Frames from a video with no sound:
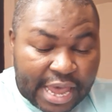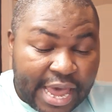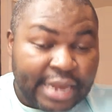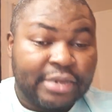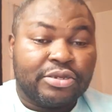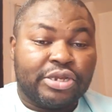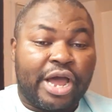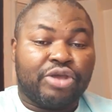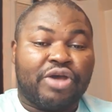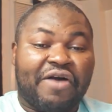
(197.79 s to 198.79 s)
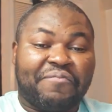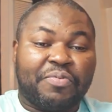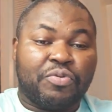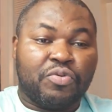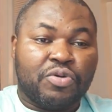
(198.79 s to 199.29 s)
And now you have
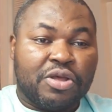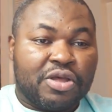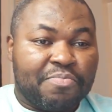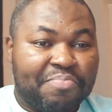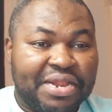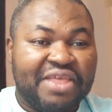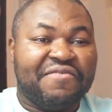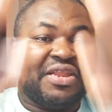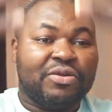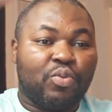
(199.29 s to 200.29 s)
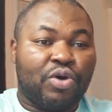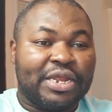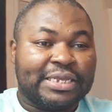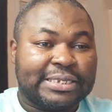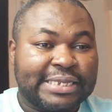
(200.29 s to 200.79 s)
people believing in what
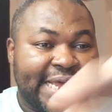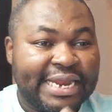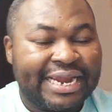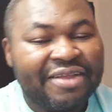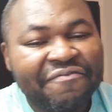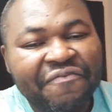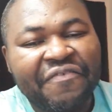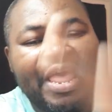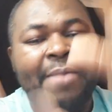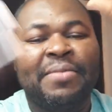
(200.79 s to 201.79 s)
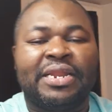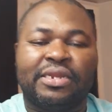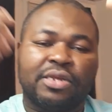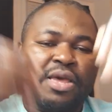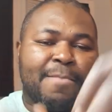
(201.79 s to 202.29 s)
he's saying and inflaming it,